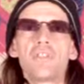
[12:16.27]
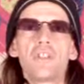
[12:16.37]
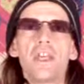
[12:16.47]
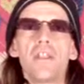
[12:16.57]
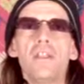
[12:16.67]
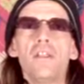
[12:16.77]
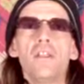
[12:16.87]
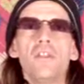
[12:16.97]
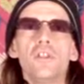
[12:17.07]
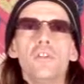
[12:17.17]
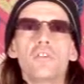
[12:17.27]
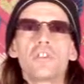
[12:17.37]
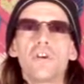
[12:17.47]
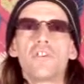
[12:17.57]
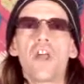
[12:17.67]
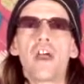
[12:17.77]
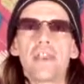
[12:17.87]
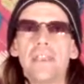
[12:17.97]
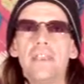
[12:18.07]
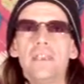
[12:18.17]
said, you shall not
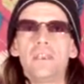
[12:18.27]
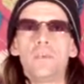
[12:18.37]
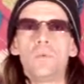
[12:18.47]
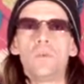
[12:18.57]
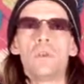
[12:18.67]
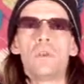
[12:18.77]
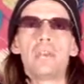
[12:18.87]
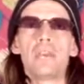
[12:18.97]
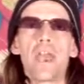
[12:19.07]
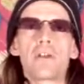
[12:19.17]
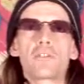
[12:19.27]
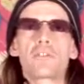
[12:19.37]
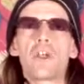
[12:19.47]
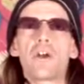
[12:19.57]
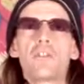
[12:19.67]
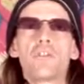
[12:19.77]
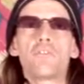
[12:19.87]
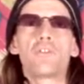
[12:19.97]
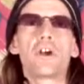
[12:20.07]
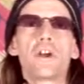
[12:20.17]
eat. Now shall you
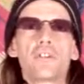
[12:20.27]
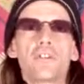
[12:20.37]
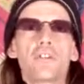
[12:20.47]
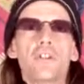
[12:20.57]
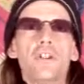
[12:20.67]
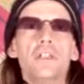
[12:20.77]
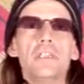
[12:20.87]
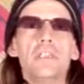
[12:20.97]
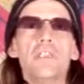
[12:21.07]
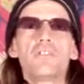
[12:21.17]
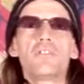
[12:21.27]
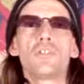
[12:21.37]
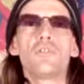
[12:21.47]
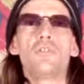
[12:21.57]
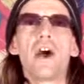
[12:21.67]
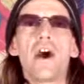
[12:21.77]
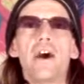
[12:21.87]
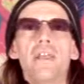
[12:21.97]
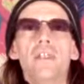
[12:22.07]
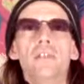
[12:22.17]
touch, lest you die.